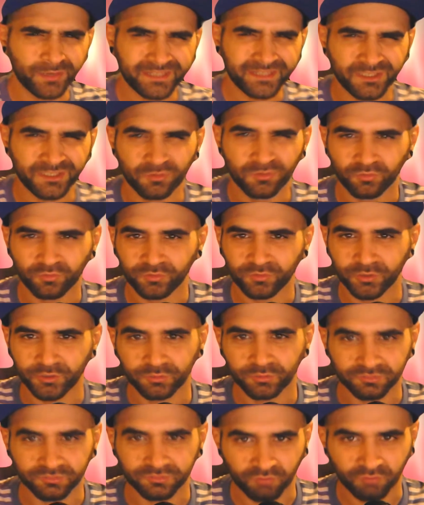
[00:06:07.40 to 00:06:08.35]
that you
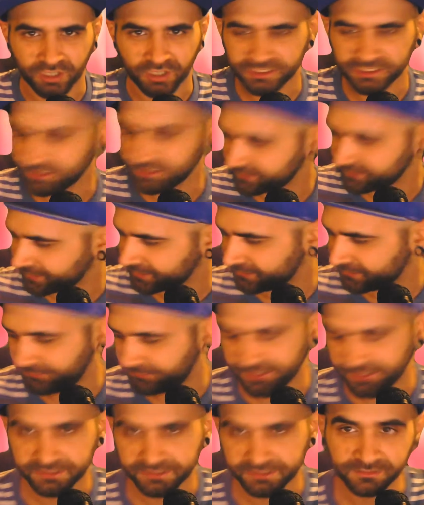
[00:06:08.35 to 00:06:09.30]
use Rush isn't
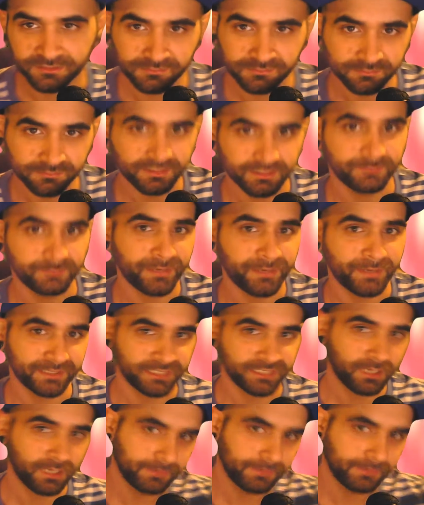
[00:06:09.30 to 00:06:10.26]
conventional
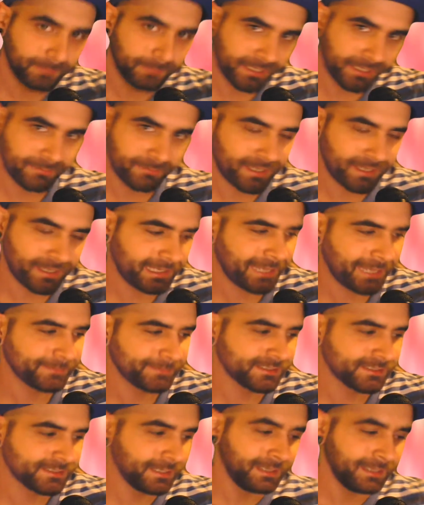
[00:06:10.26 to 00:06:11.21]
compared to other Mega Man
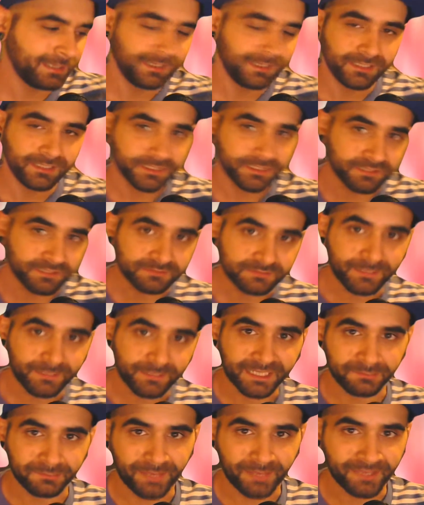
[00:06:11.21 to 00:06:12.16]
games. Doesn't
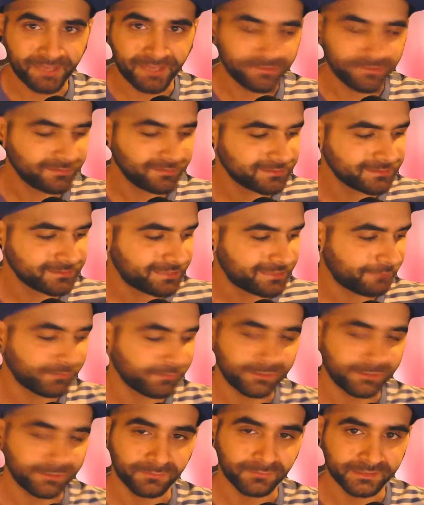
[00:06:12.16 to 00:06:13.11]
make it bad though. It's
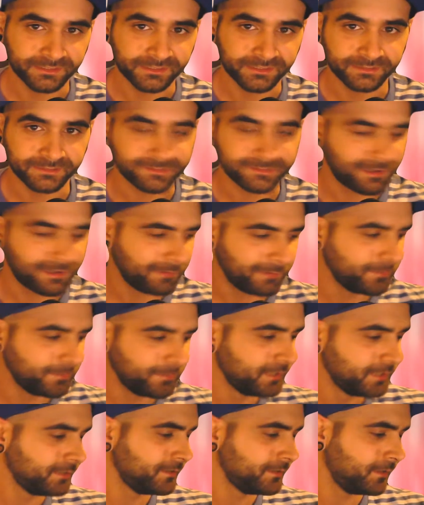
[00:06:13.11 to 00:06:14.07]
definitely a really good time.
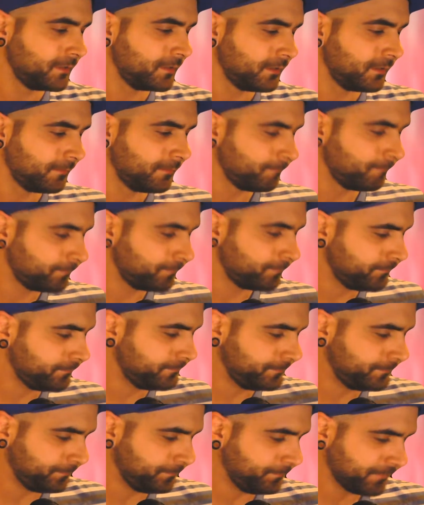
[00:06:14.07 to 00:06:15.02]

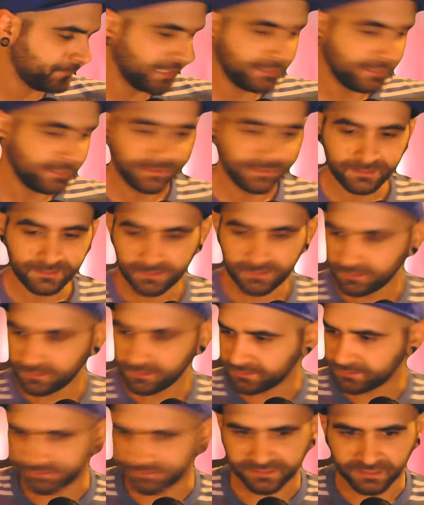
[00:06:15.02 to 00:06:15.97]

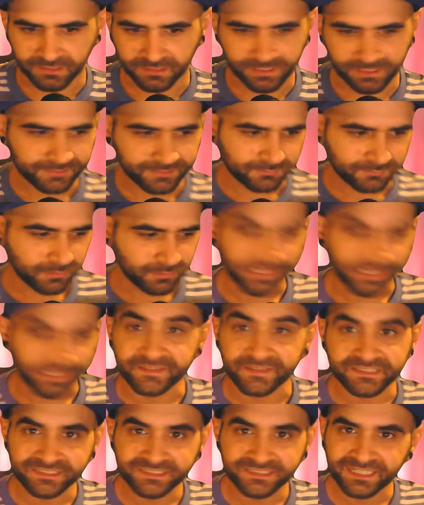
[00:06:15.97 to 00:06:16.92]
Is that the last one? Yeah,
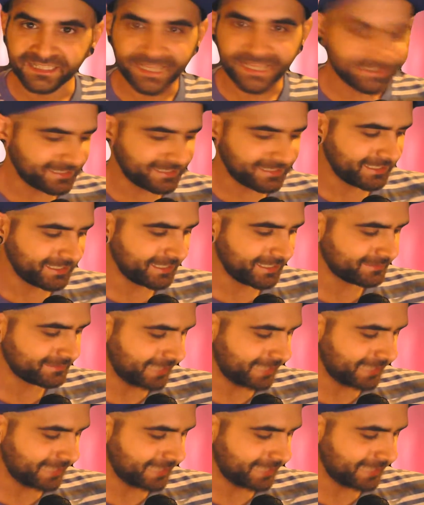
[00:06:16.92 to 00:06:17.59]
this is the last NES